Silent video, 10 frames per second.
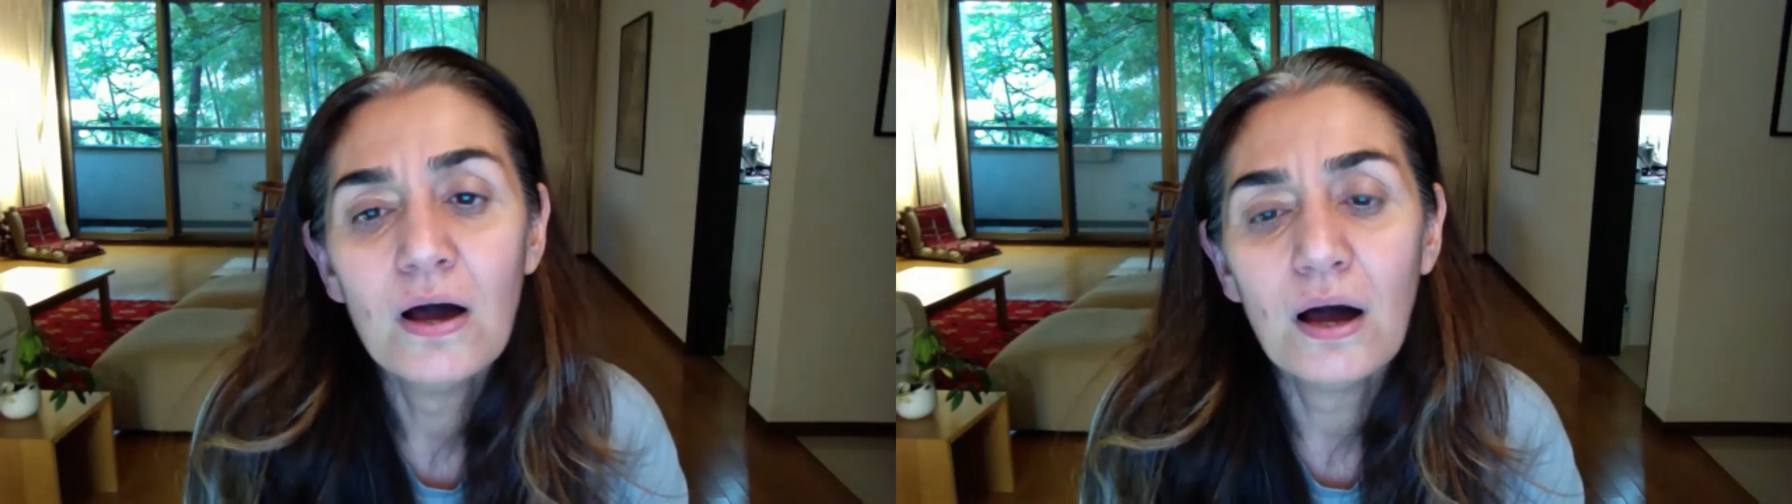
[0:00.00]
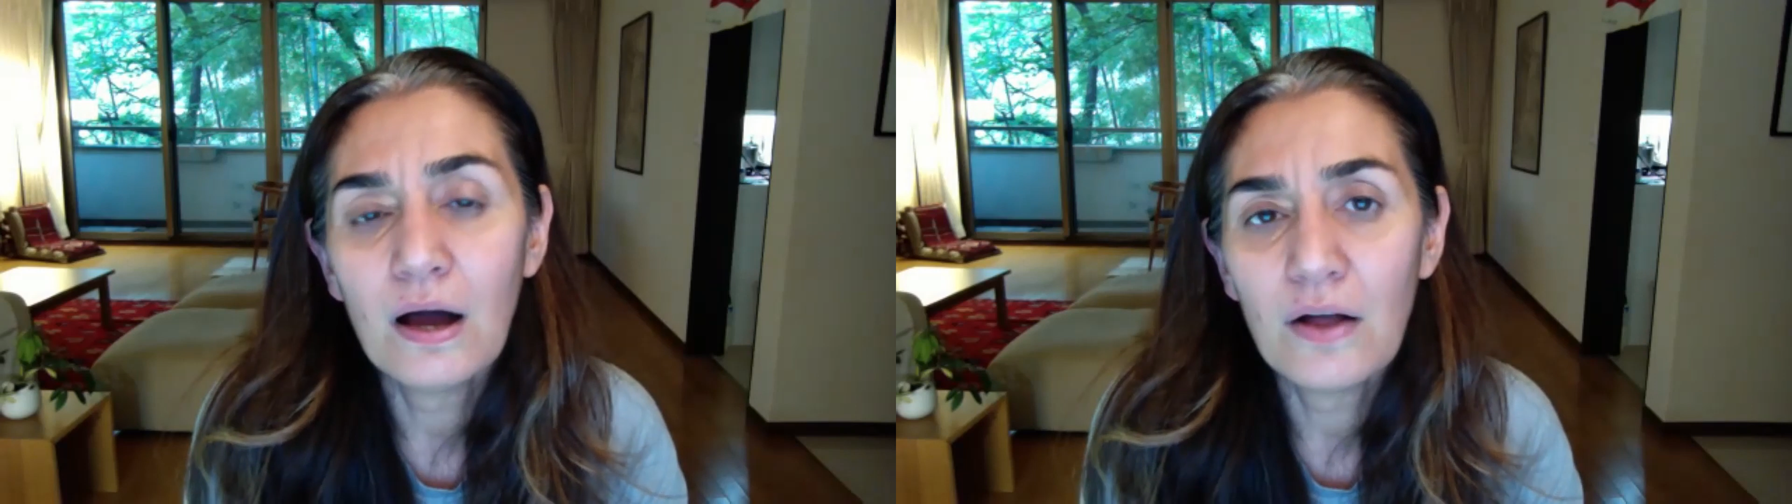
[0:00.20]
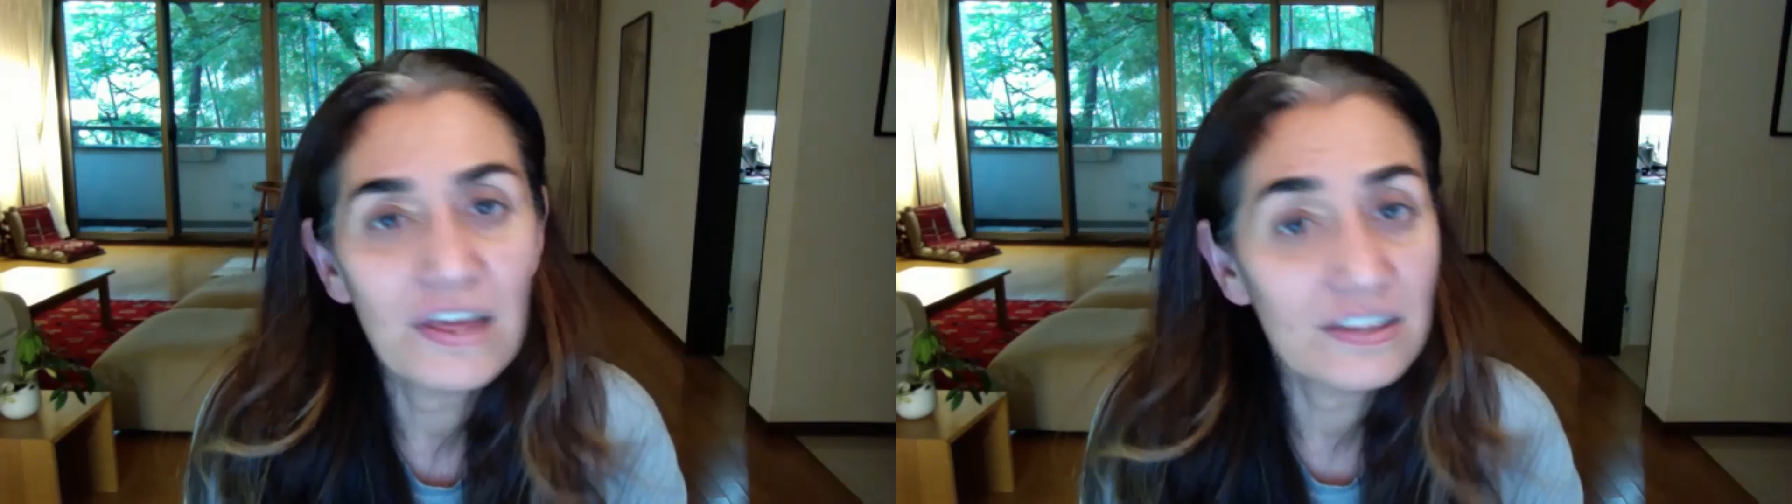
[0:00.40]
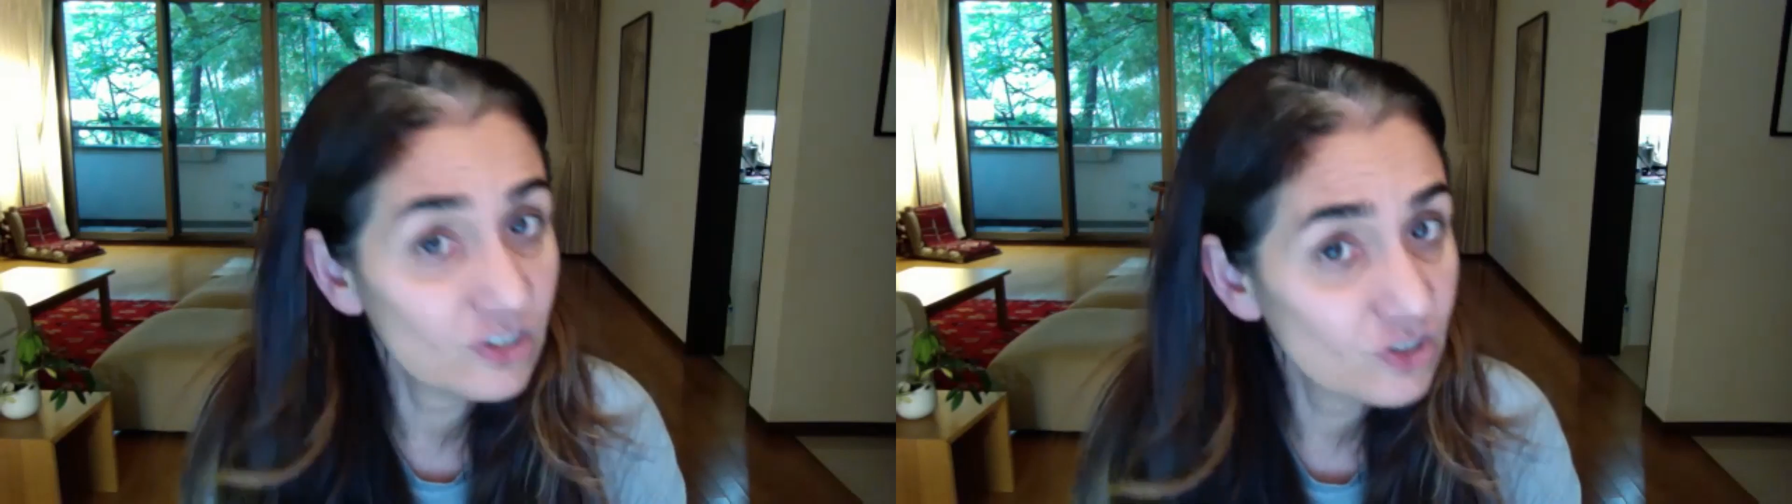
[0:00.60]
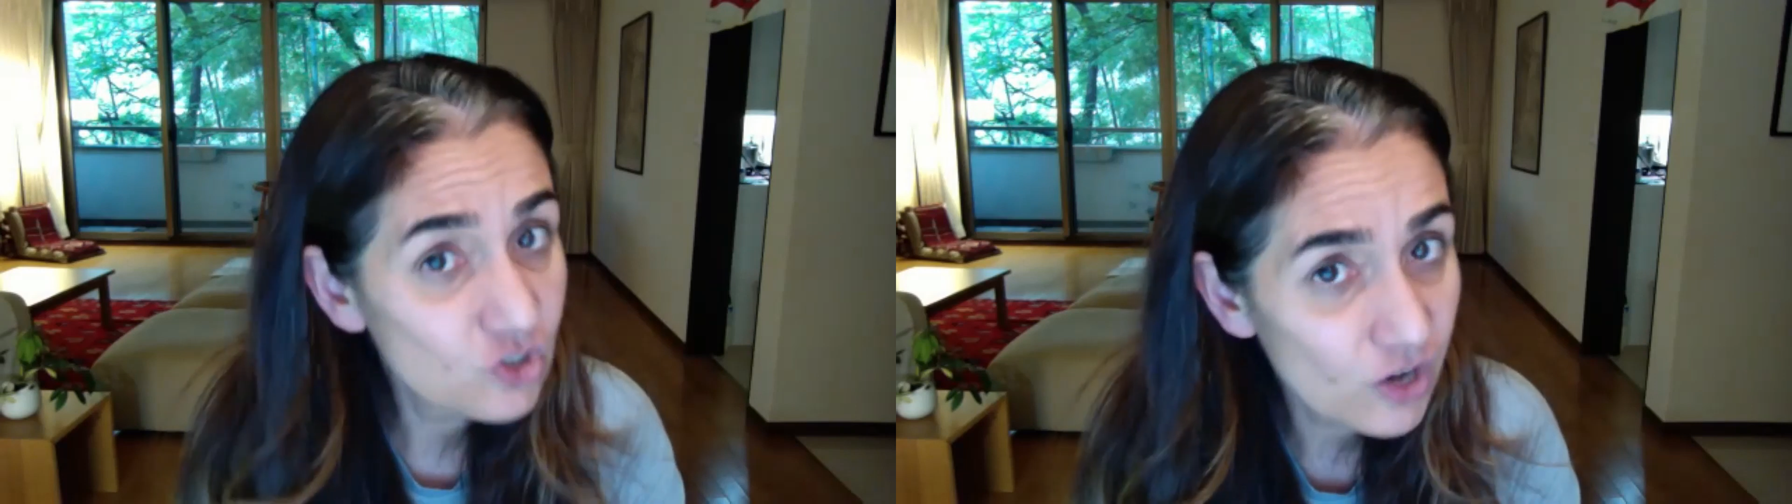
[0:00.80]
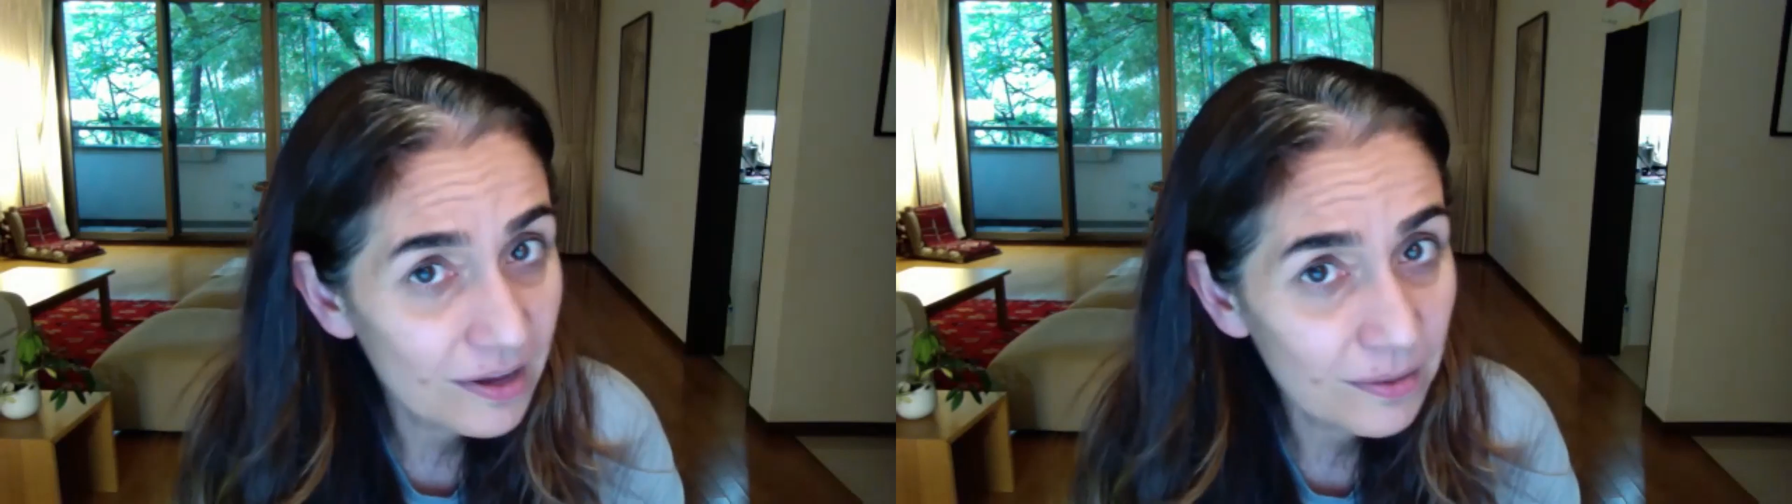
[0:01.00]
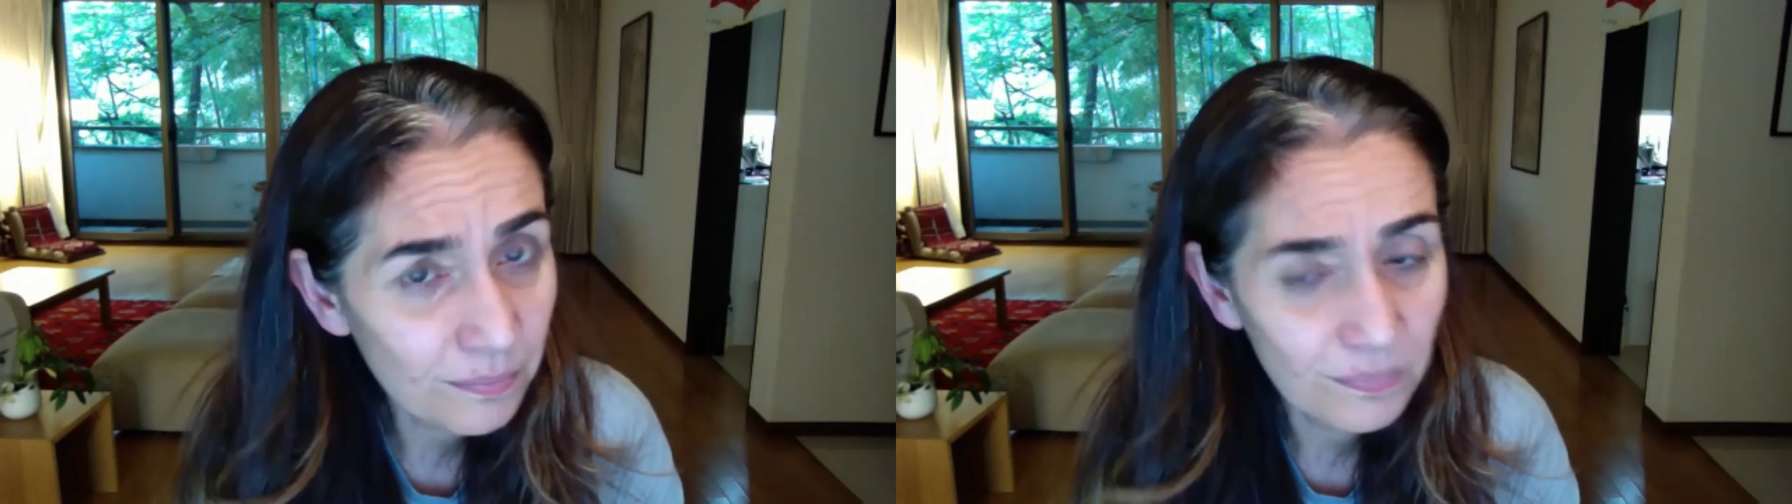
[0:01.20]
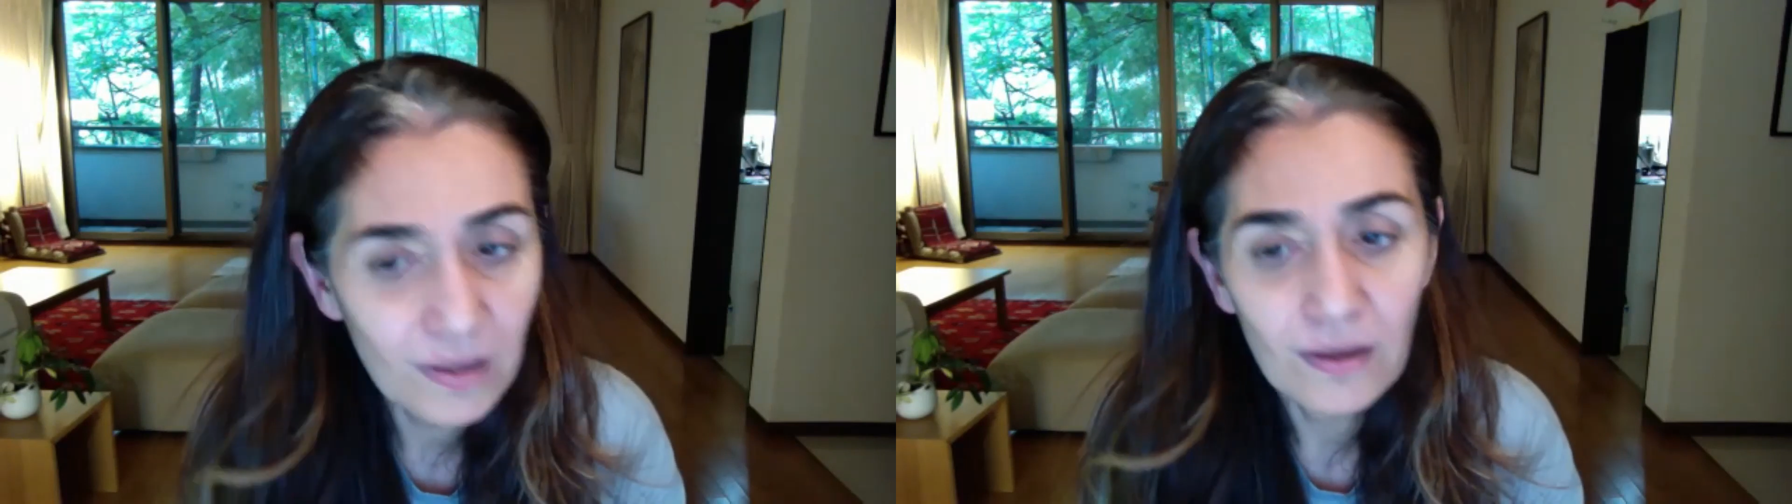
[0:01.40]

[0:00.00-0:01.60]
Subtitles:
That's a shame